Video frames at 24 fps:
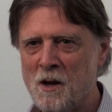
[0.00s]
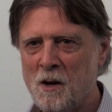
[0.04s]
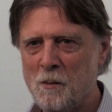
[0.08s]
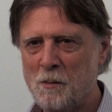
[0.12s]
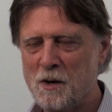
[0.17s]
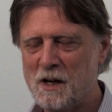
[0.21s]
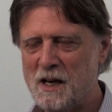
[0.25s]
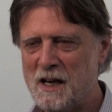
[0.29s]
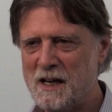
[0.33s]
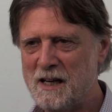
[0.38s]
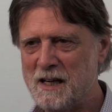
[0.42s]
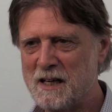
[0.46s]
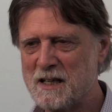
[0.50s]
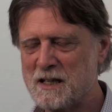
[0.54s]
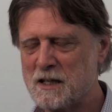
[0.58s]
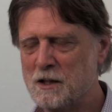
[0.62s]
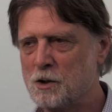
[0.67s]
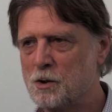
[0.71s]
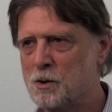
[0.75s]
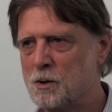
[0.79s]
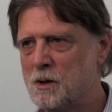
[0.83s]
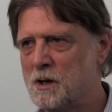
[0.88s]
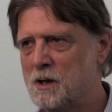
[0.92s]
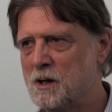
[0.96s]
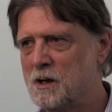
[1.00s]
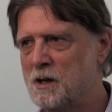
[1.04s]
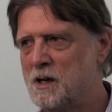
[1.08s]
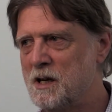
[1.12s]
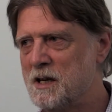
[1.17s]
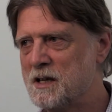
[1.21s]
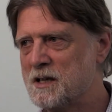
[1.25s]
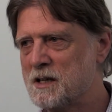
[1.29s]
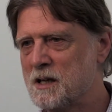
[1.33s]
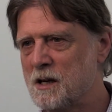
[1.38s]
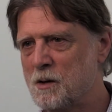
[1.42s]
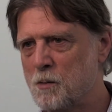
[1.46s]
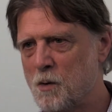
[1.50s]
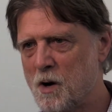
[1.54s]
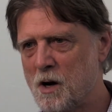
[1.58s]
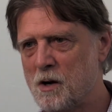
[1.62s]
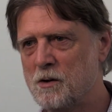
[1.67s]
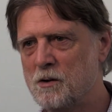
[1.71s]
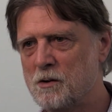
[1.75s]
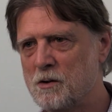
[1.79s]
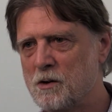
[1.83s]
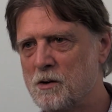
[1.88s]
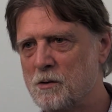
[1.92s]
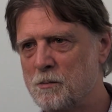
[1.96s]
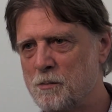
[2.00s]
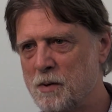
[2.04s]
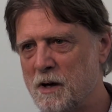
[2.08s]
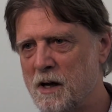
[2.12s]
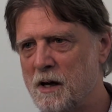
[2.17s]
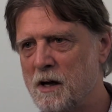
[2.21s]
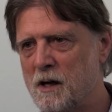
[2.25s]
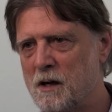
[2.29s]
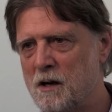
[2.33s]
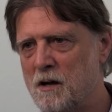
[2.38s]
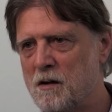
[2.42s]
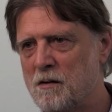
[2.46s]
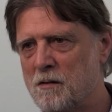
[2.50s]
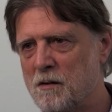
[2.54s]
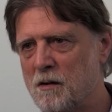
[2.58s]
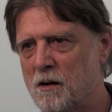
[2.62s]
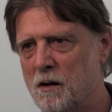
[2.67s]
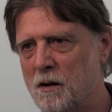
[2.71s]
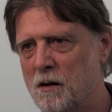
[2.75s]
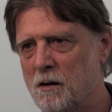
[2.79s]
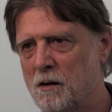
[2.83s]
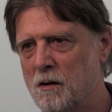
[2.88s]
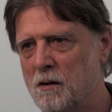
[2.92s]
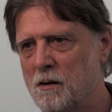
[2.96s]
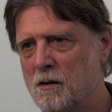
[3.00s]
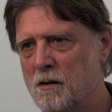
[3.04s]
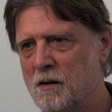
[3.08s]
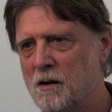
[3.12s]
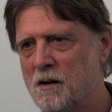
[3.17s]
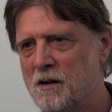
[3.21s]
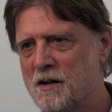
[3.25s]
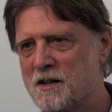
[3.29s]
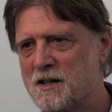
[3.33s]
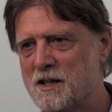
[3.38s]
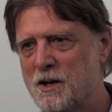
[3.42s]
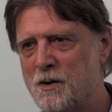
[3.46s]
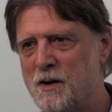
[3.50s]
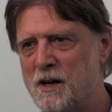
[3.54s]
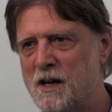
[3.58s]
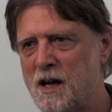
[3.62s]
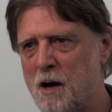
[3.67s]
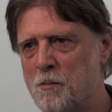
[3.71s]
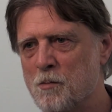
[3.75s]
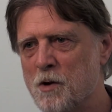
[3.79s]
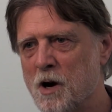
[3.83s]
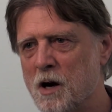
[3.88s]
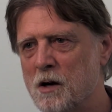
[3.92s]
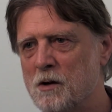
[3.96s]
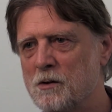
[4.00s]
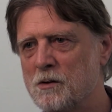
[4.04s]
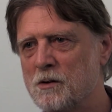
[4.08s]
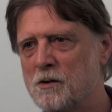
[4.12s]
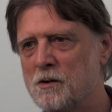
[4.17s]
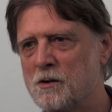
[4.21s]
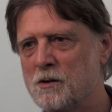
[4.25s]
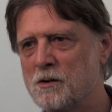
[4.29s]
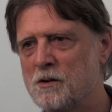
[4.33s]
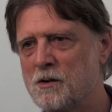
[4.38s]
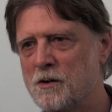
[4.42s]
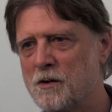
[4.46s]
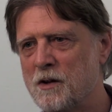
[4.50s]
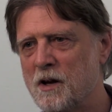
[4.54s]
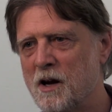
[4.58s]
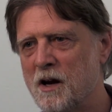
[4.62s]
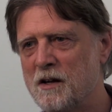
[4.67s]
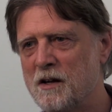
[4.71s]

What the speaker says: But he listened to it and he said, wow, you could play anything. So he came round to the